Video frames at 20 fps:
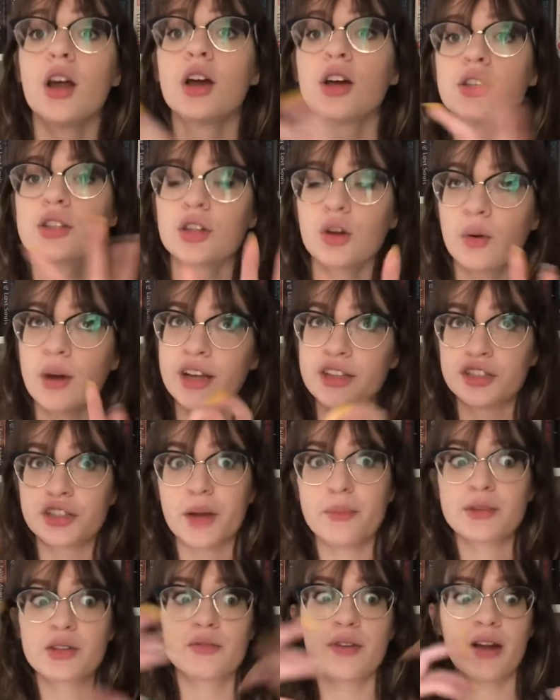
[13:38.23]
So it
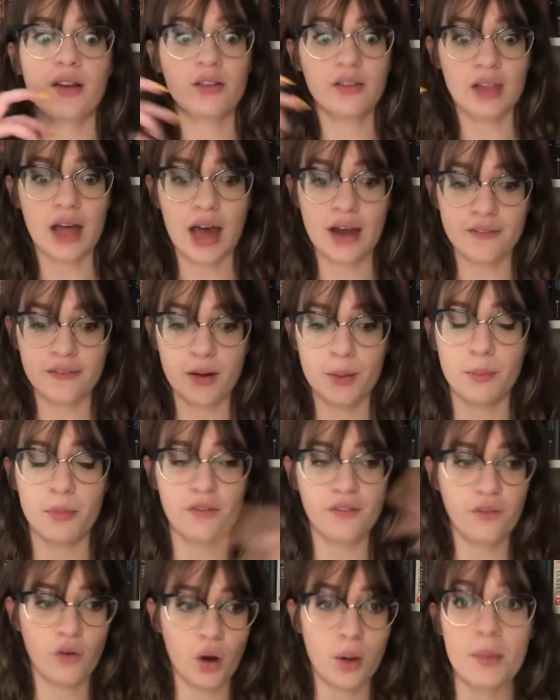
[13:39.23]
jumps around a lot from
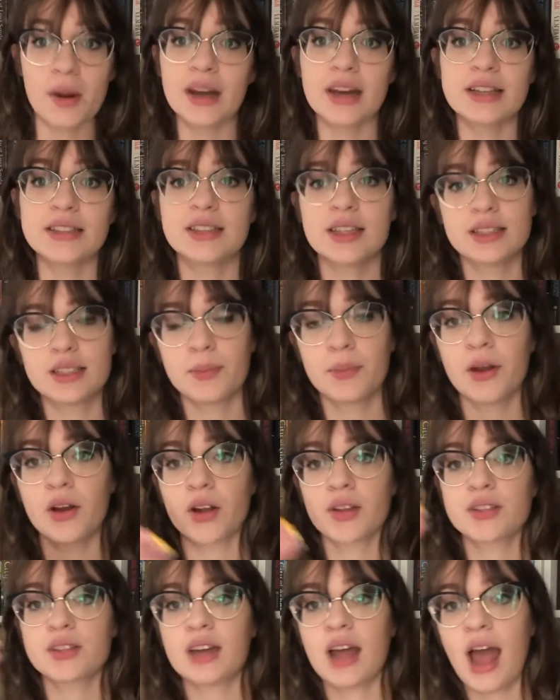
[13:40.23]
before Monday's
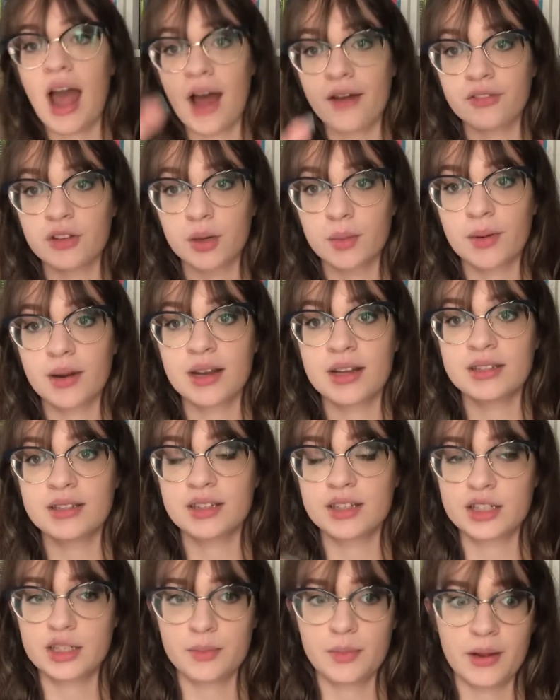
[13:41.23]
disappearance to after Monday's
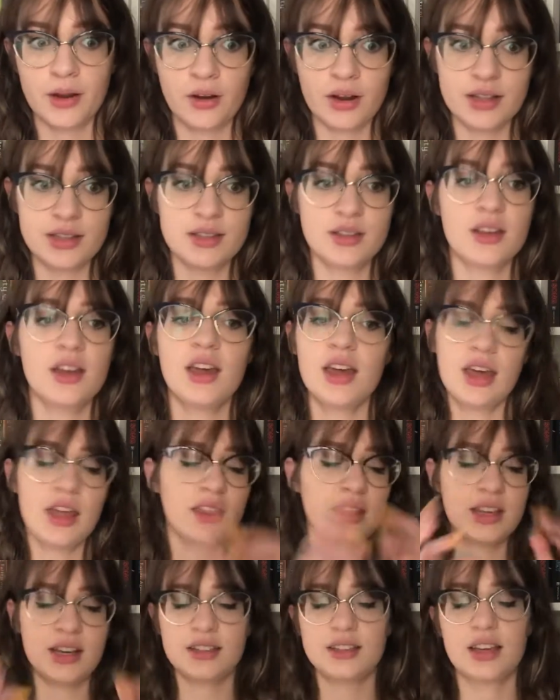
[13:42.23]
disappearance and
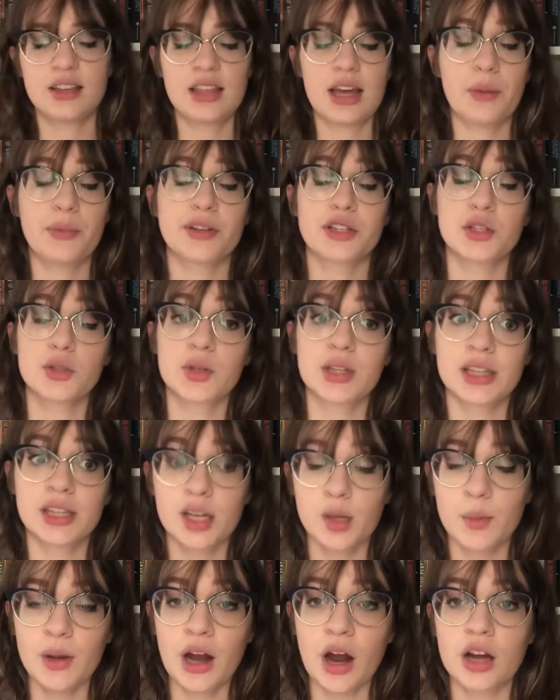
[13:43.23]
things like that, which is a
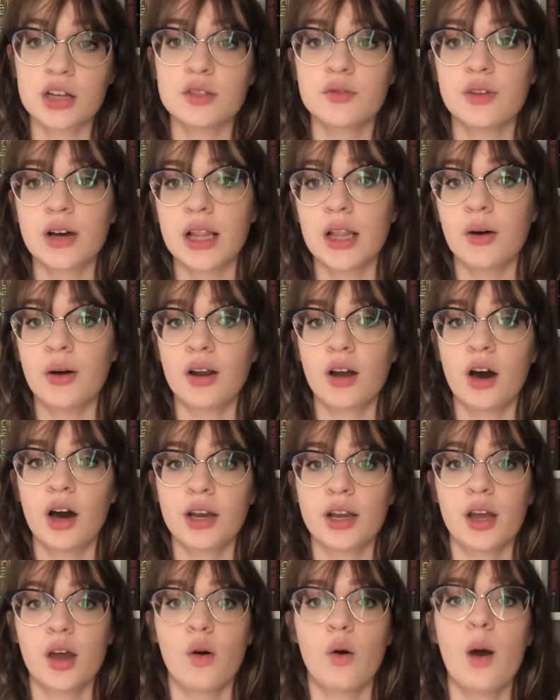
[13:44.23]
little bit hard to follow on
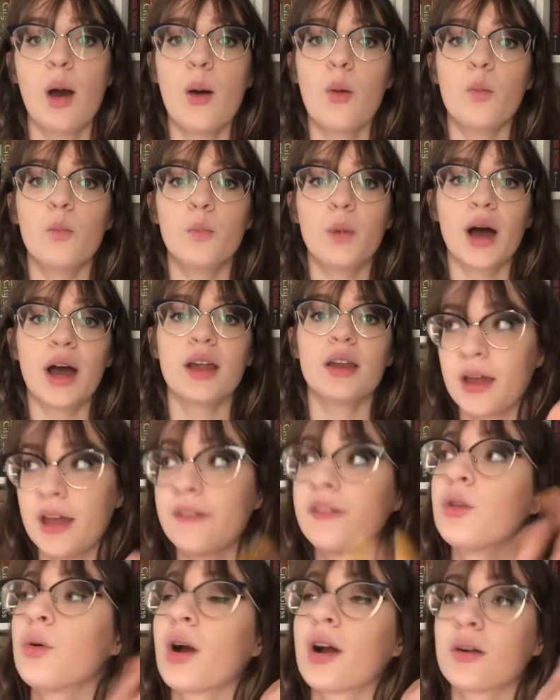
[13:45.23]
audio, but if
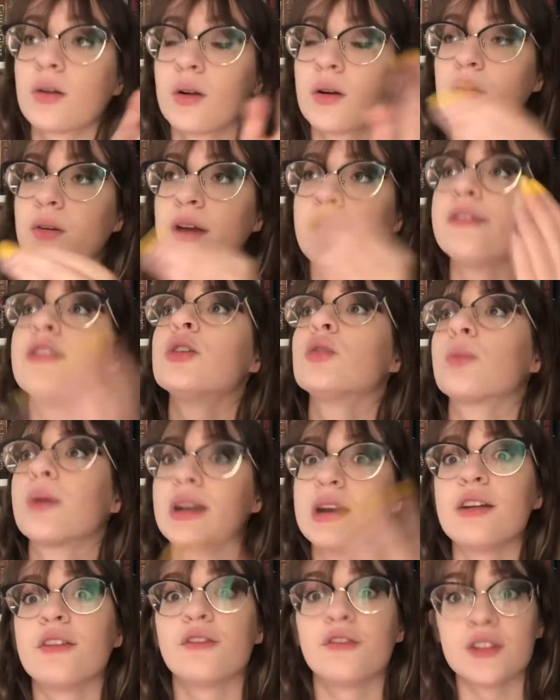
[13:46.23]
you are if you read
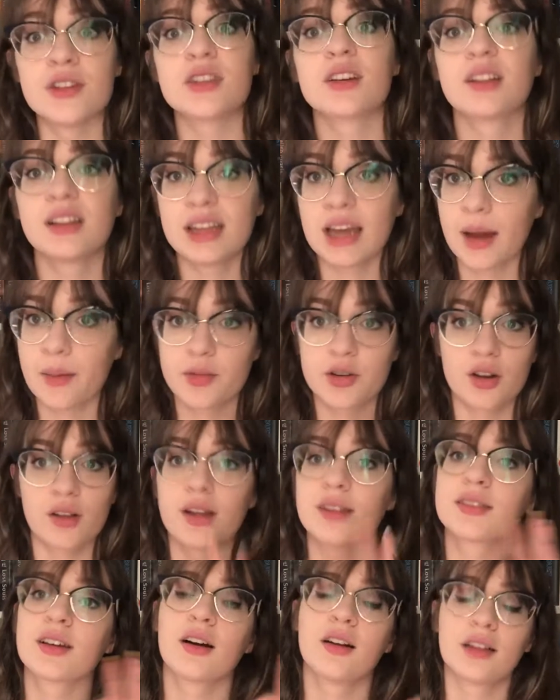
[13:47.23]
it physically, I'm sure
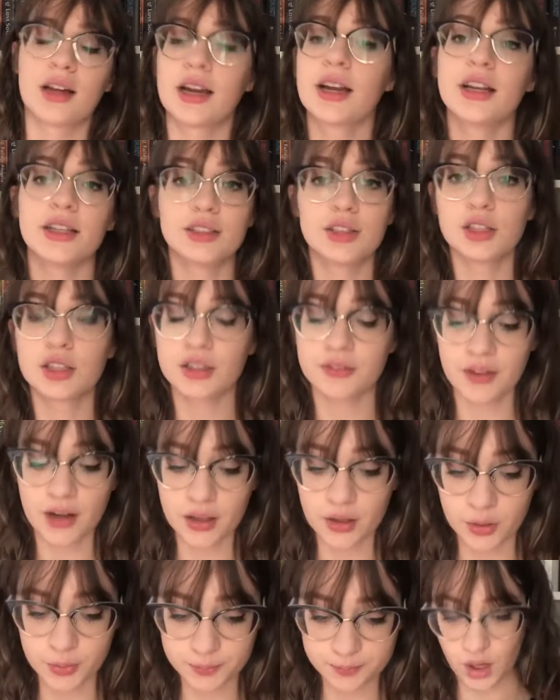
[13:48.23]
that's like a lot easier to follow.